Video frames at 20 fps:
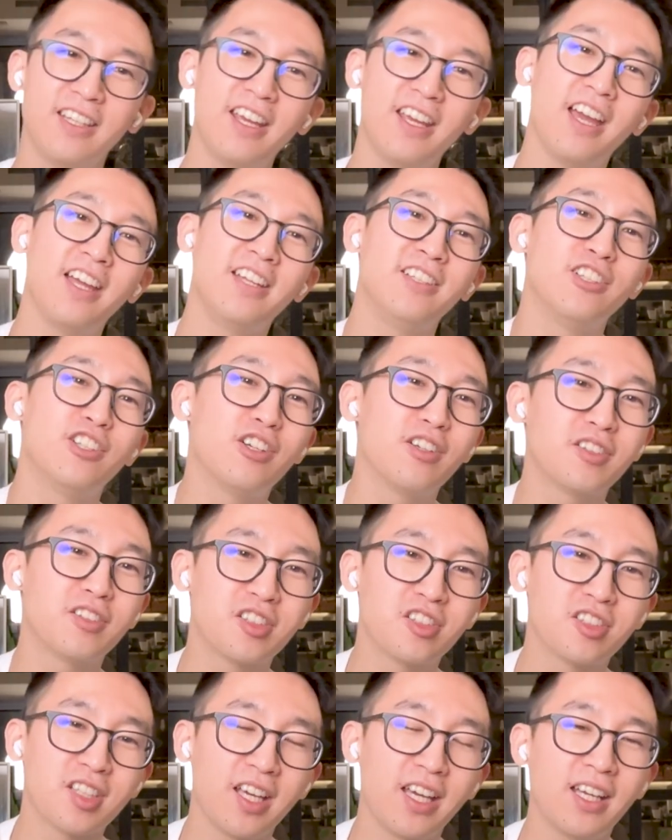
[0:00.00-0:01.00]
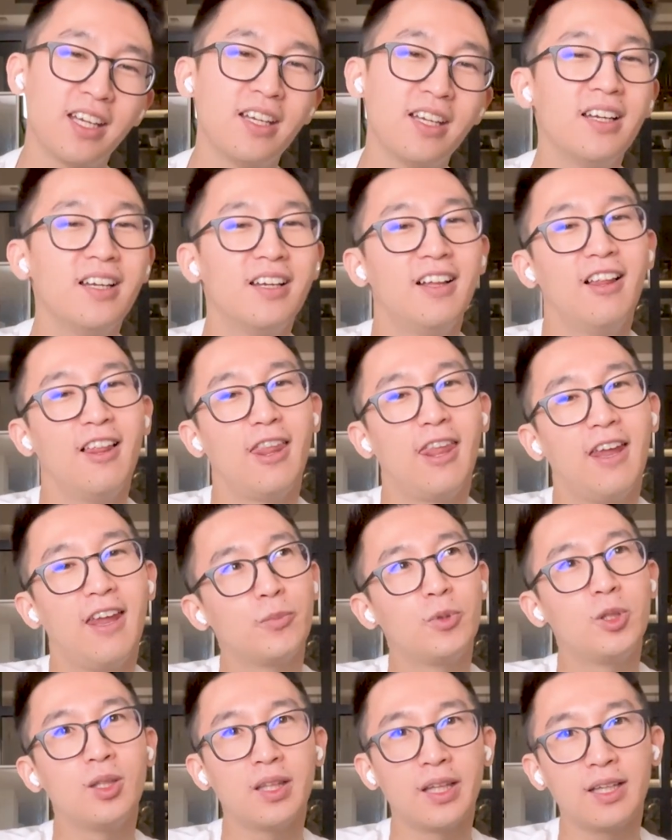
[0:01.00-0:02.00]
And it's just like
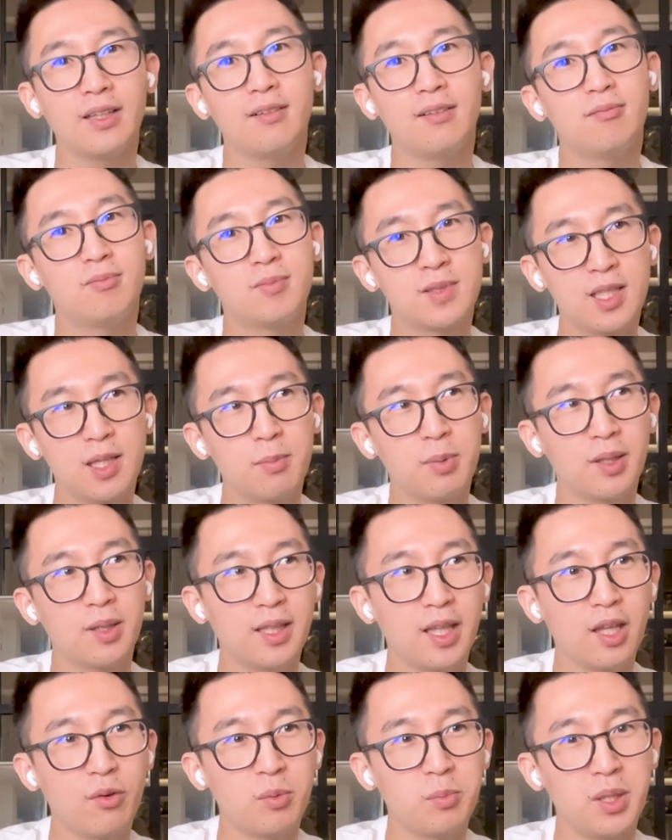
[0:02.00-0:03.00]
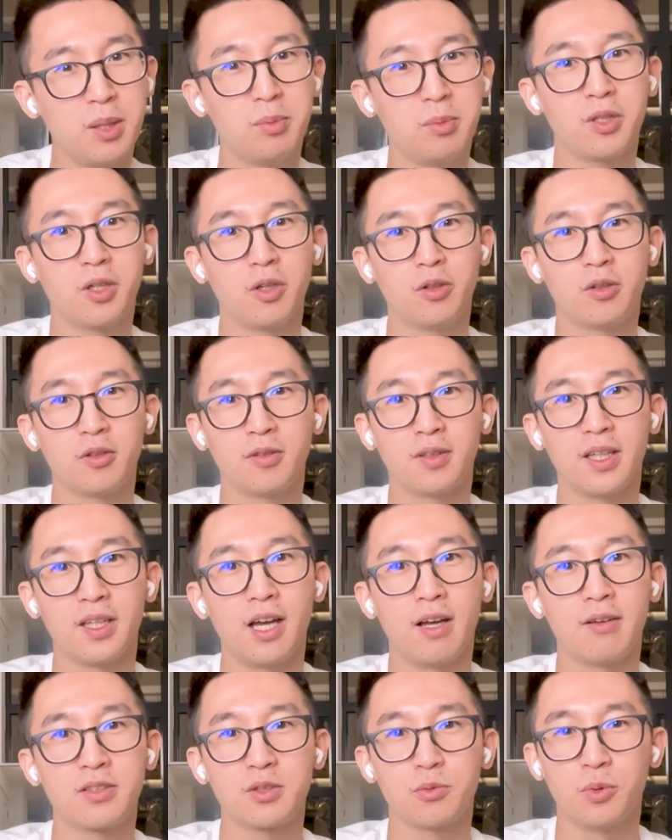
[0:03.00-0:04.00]
typically when people go through
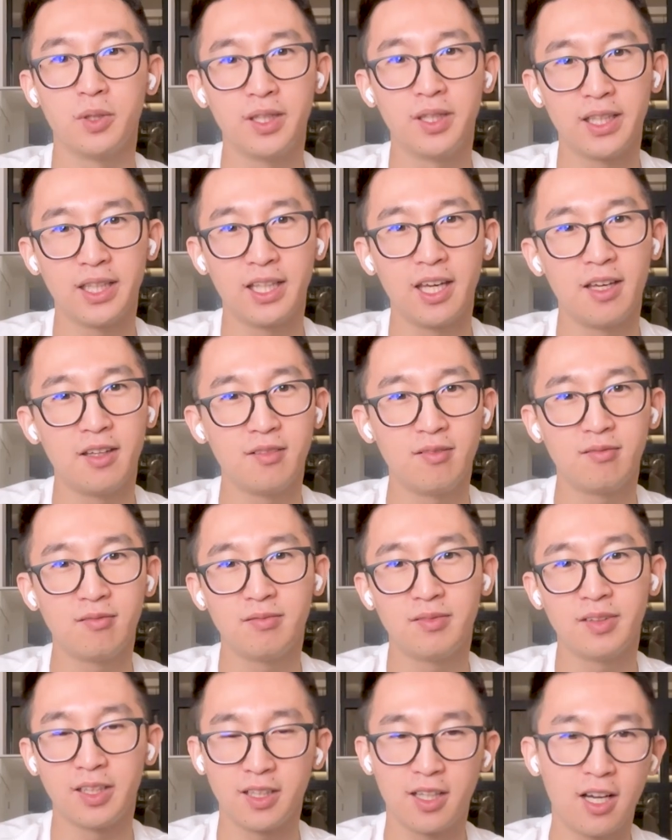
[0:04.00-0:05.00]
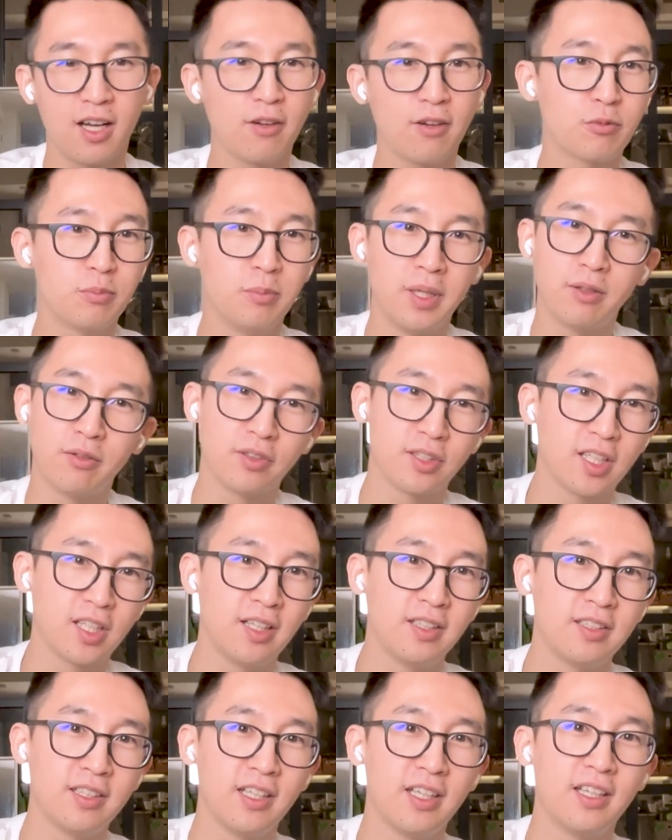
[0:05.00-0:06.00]
layoffs, when they get laid off, made
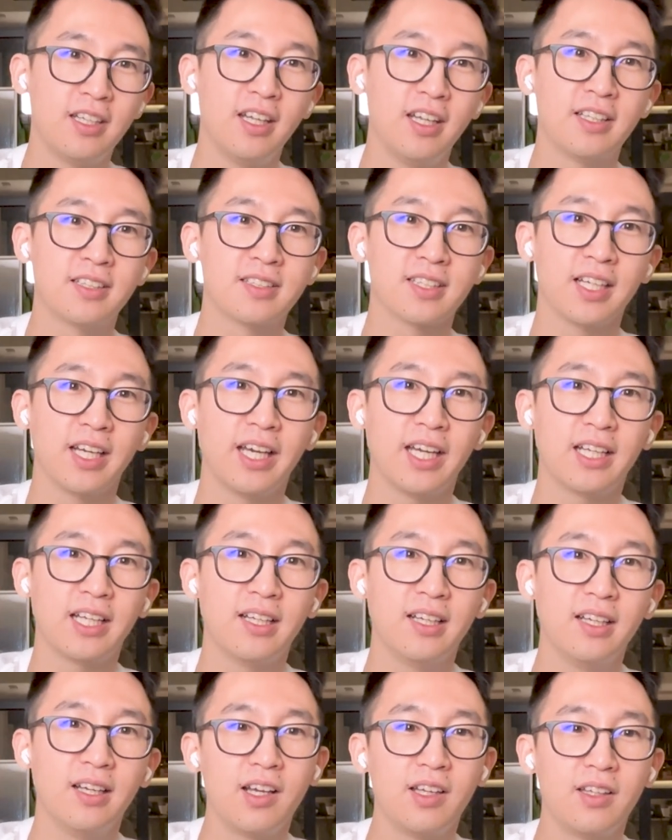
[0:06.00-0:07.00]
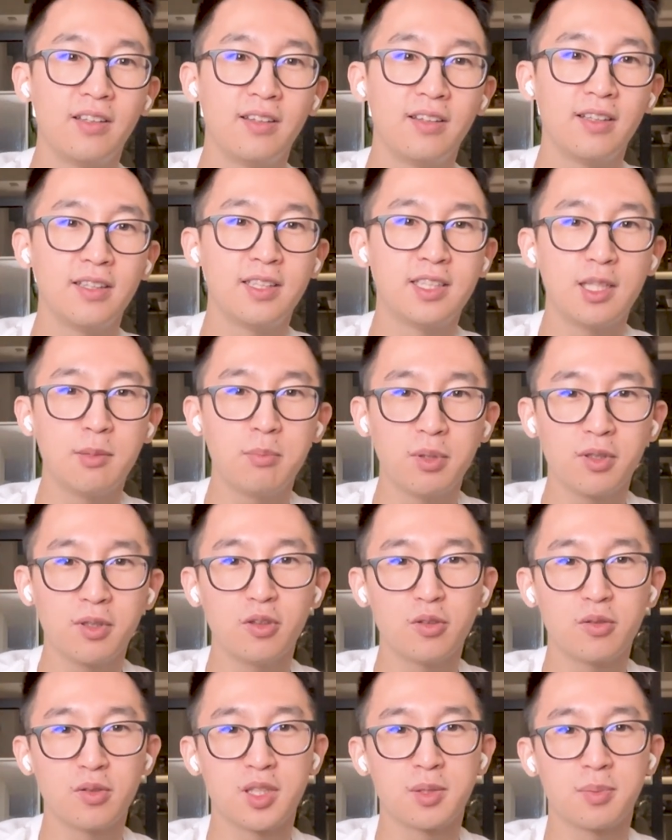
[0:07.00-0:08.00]
redundant, it's like the
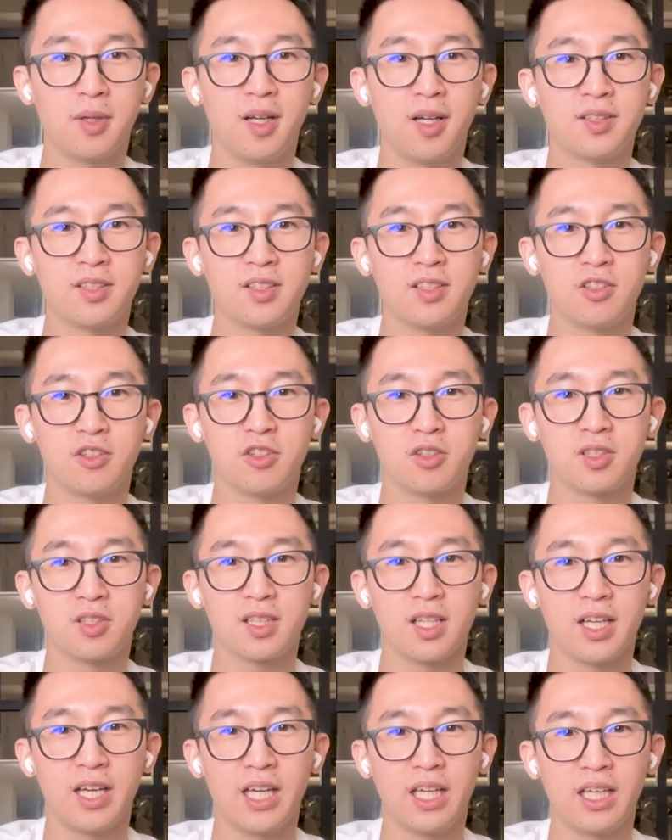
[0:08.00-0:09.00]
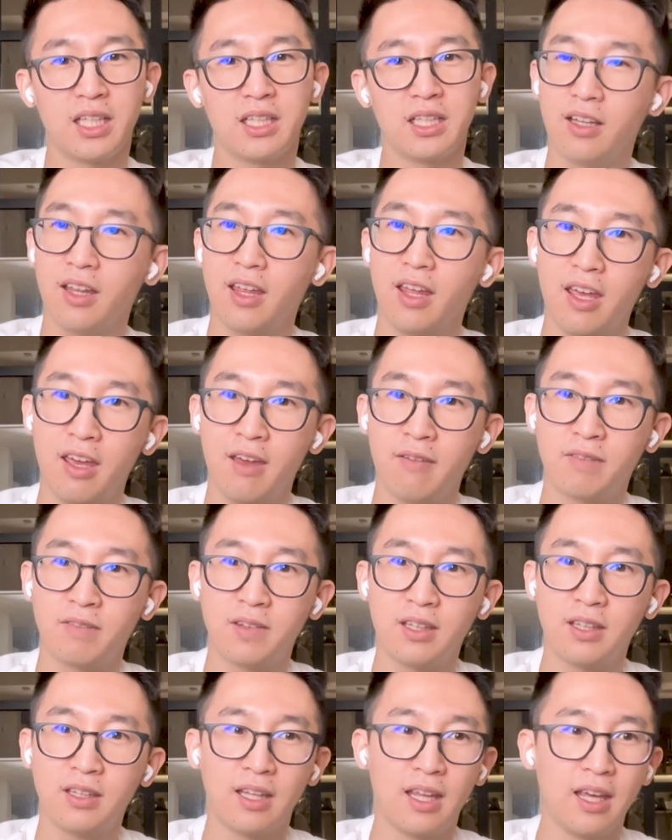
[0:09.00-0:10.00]
typical response is just like
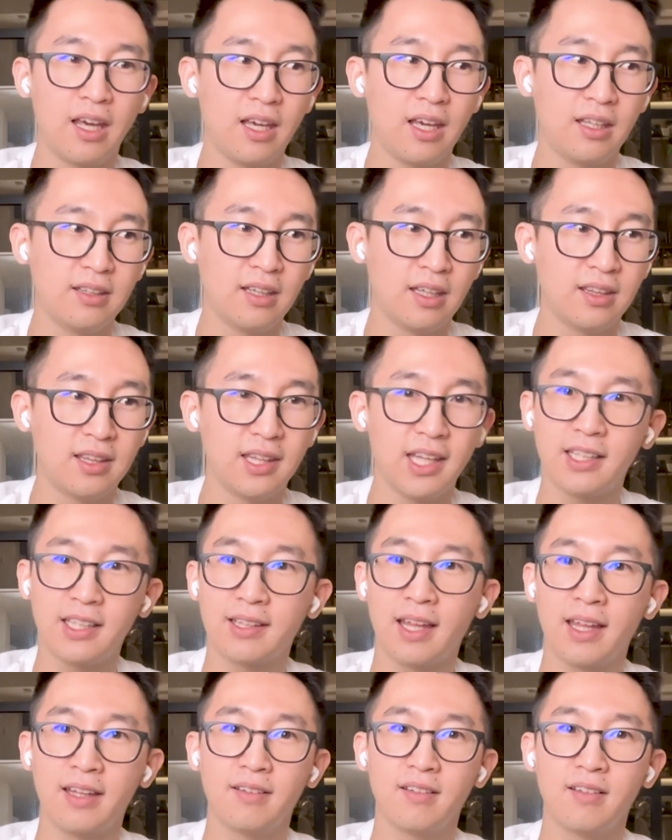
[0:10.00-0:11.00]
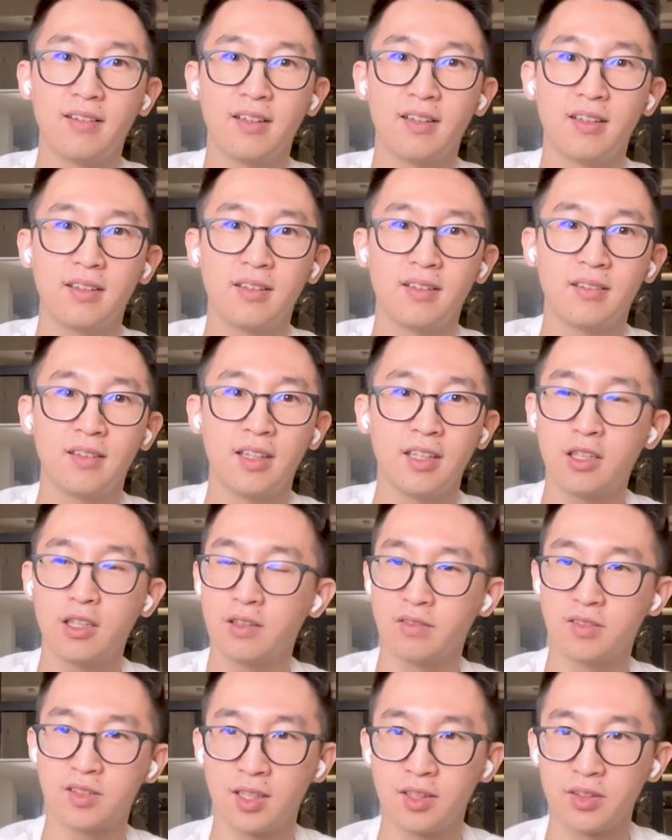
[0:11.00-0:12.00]
if they think that they could
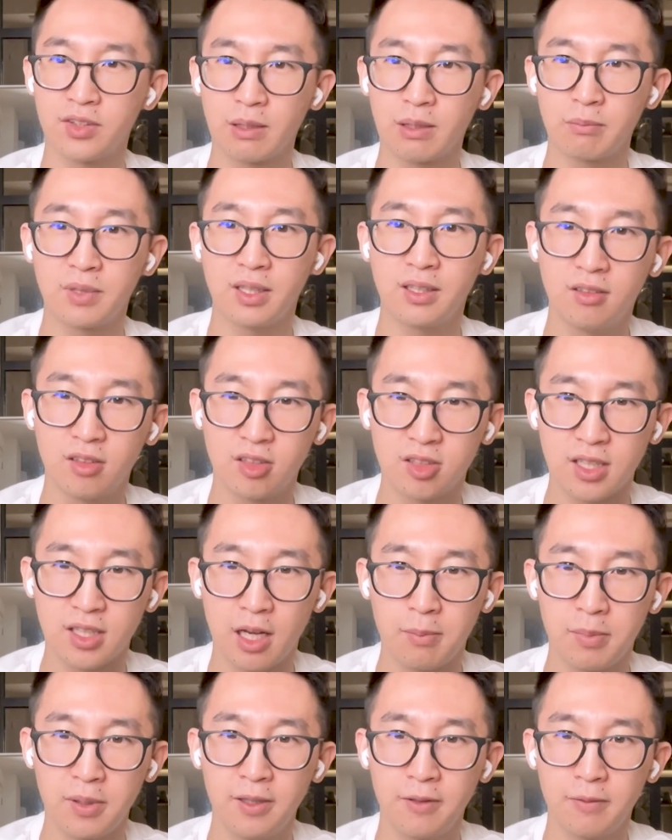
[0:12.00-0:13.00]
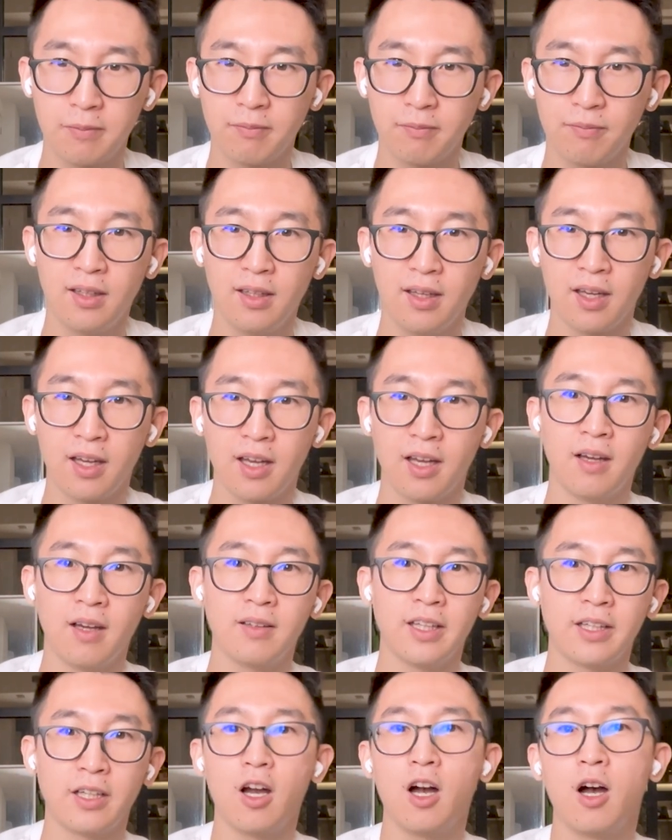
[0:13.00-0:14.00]
have done something to stop it,
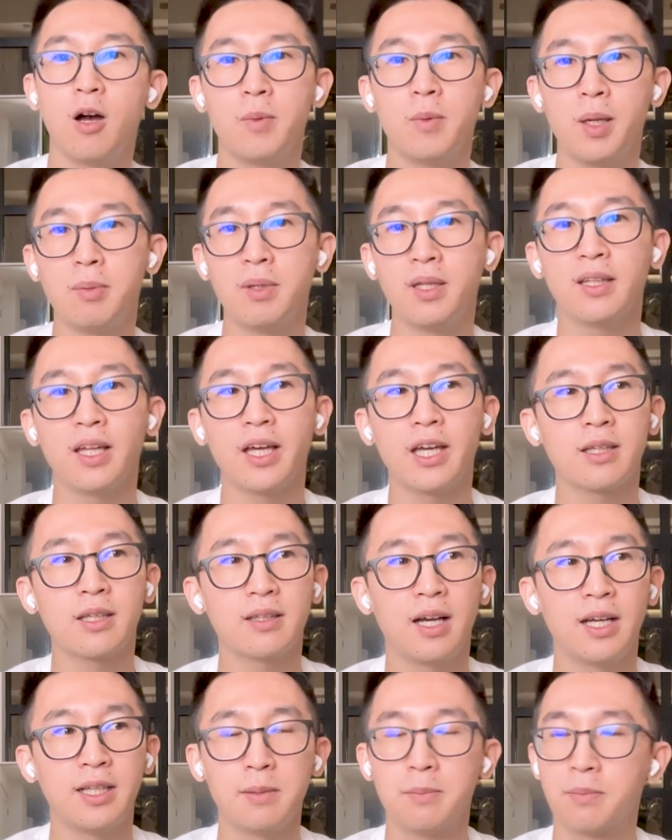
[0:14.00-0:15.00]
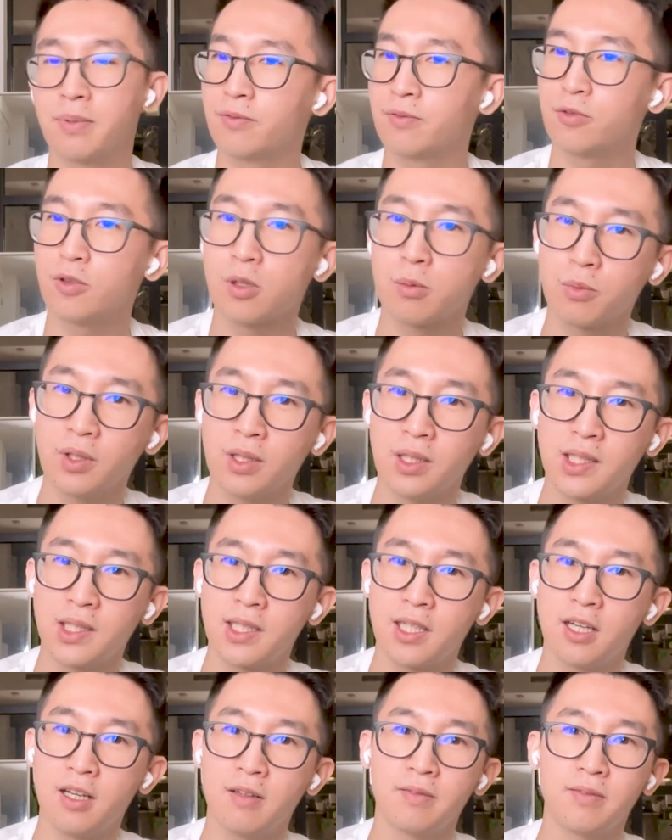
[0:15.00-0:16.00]
like, oh, maybe like I didn't perform well
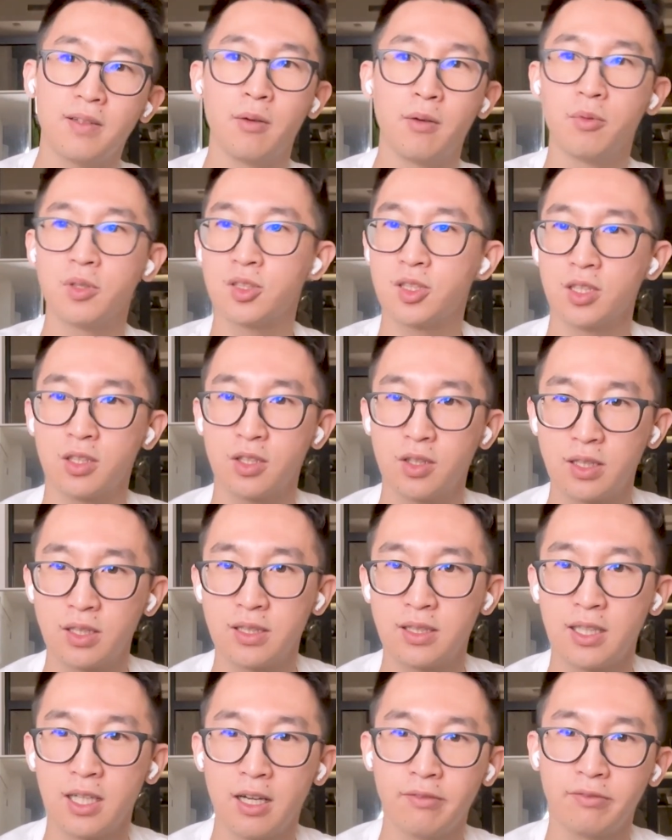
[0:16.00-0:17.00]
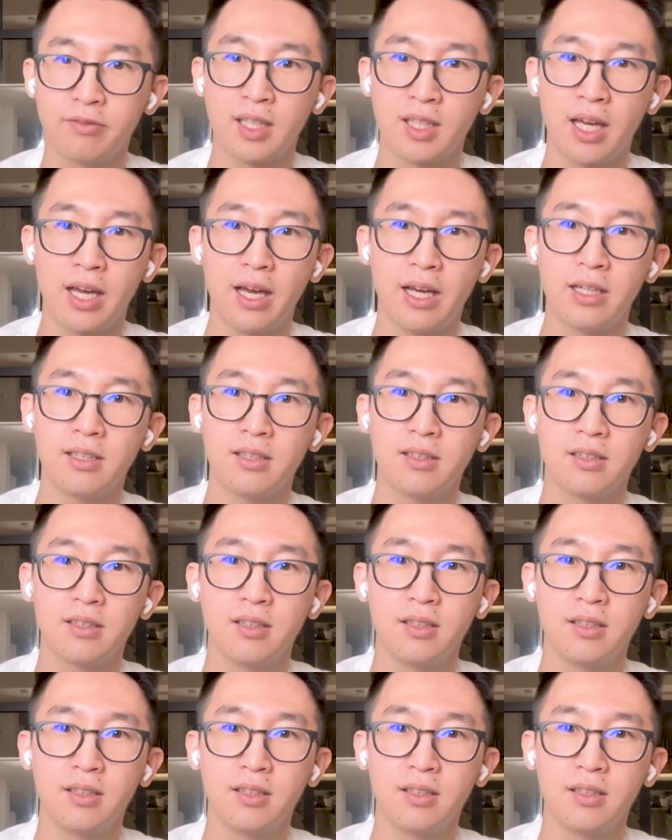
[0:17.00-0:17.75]
enough, I wasn't good enough, that